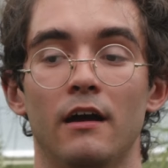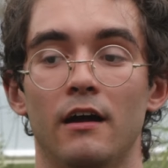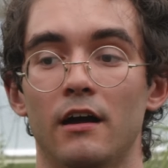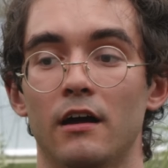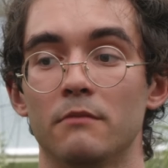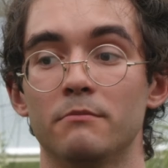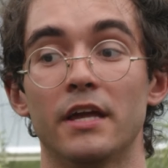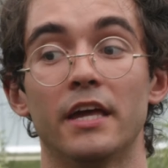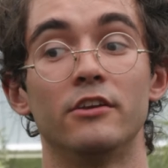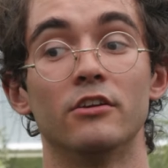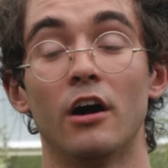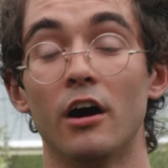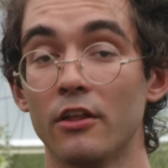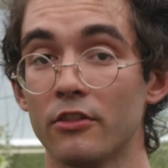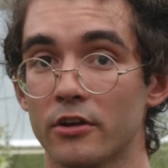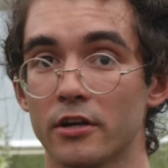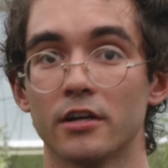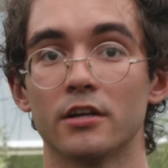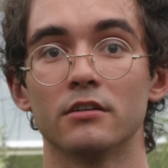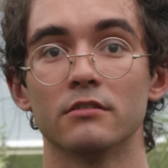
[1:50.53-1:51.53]
um, and
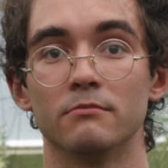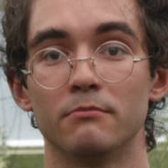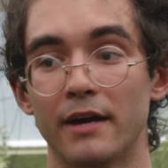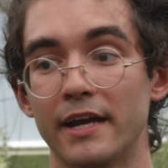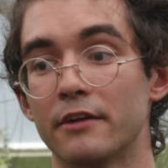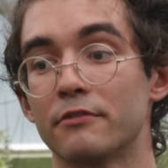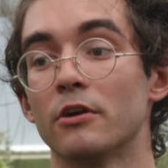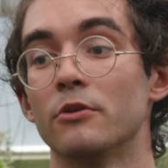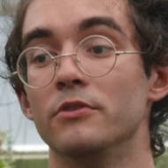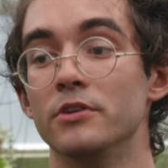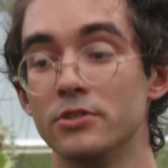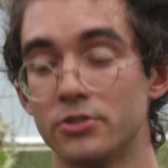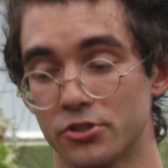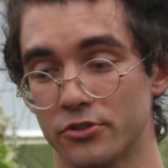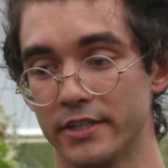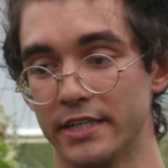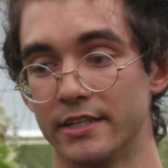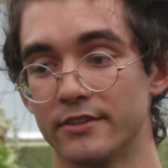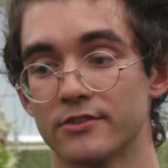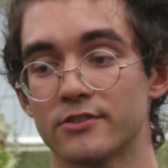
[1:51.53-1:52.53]
other
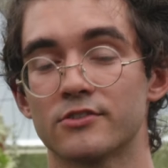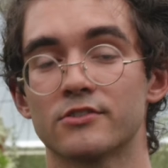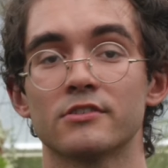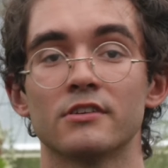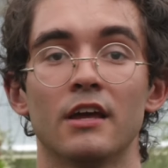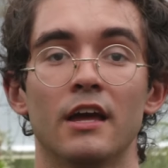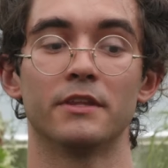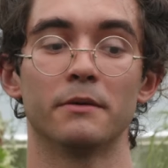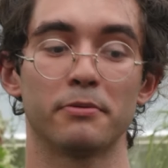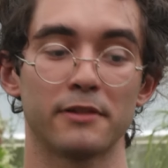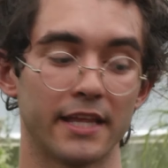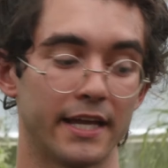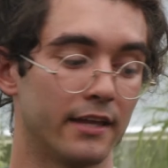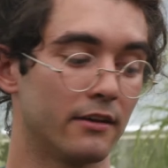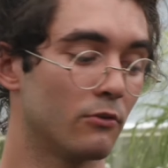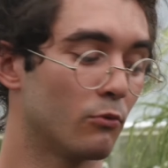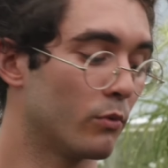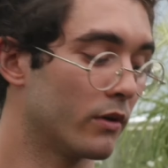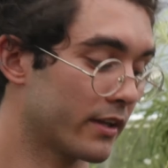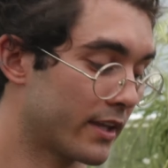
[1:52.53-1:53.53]
micronutrients the
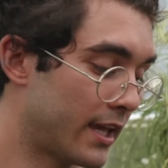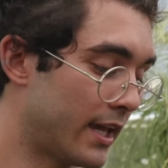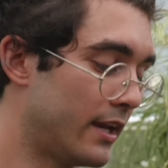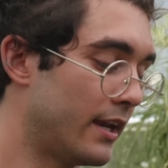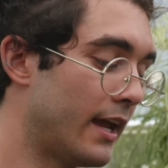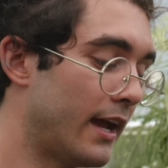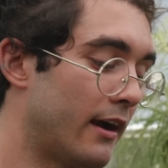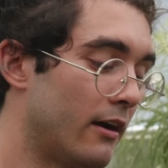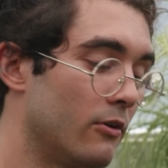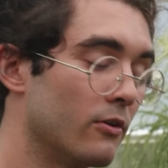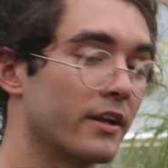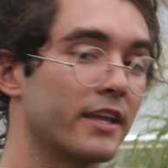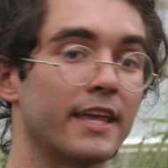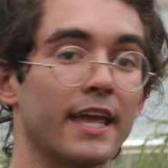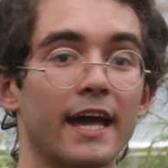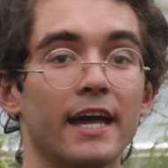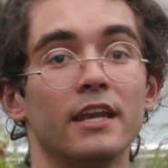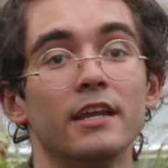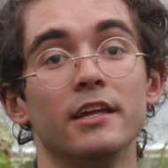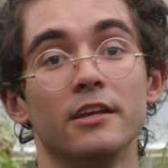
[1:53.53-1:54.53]
plant can now
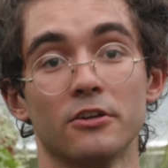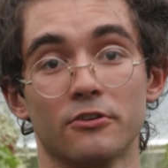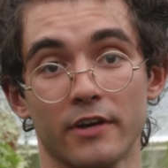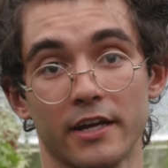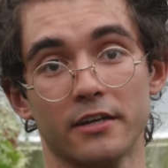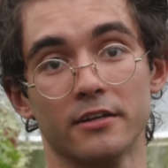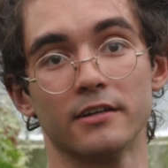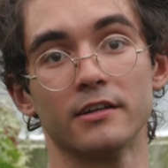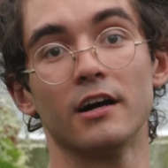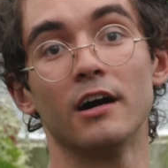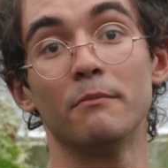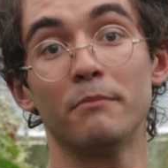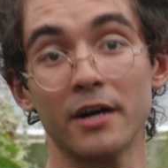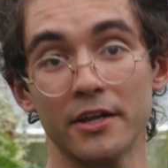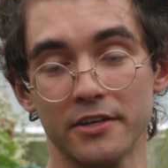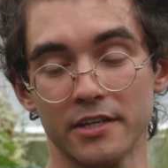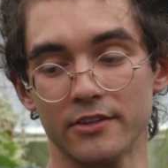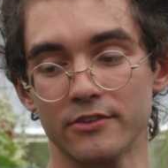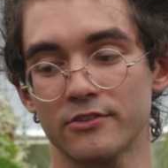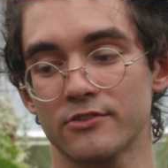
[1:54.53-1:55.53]
get in greater
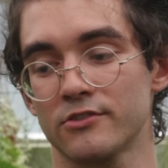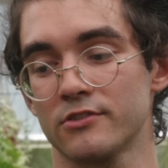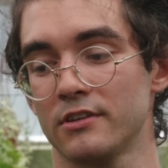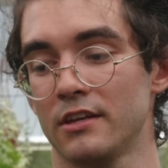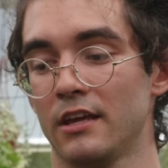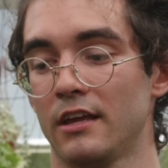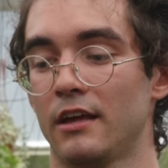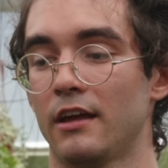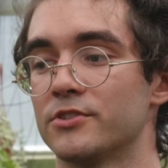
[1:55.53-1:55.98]
abundance.